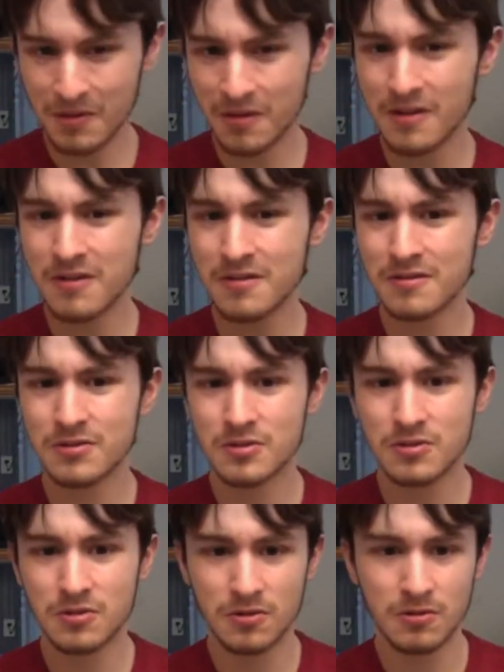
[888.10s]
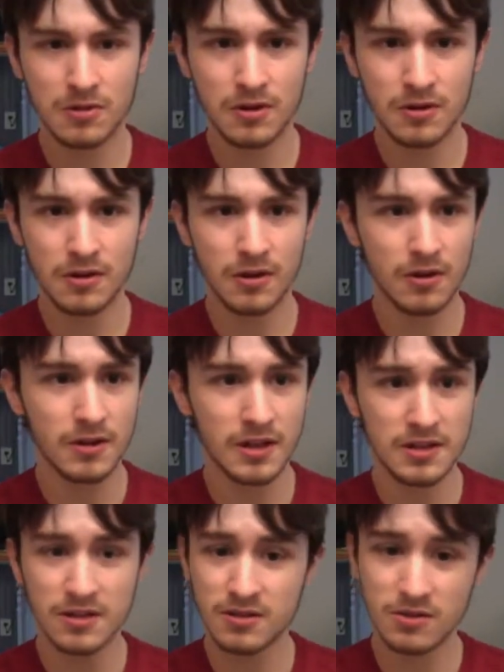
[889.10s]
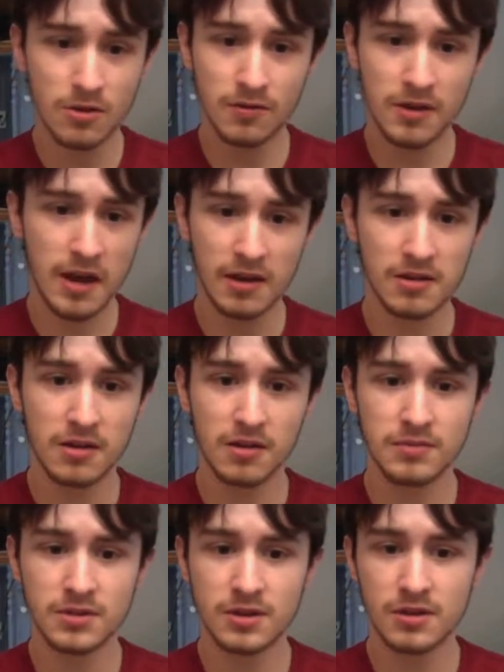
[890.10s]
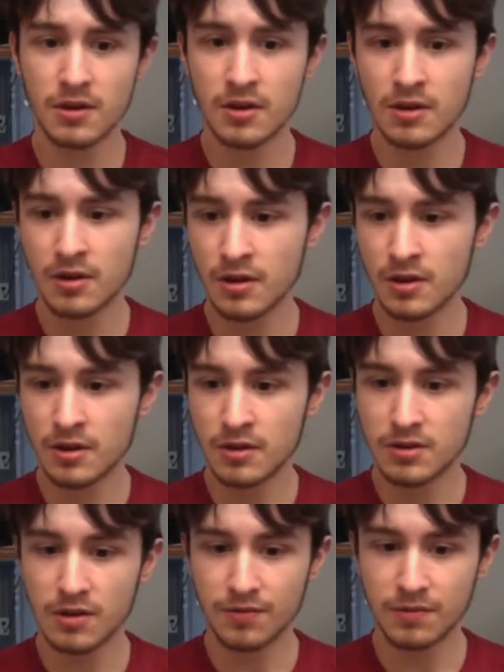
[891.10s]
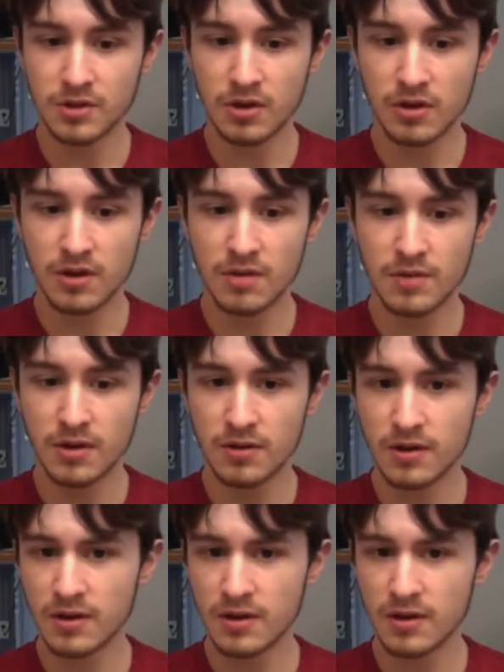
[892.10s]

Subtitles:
All right, so that takes care of the At Games stuff I'm talking about.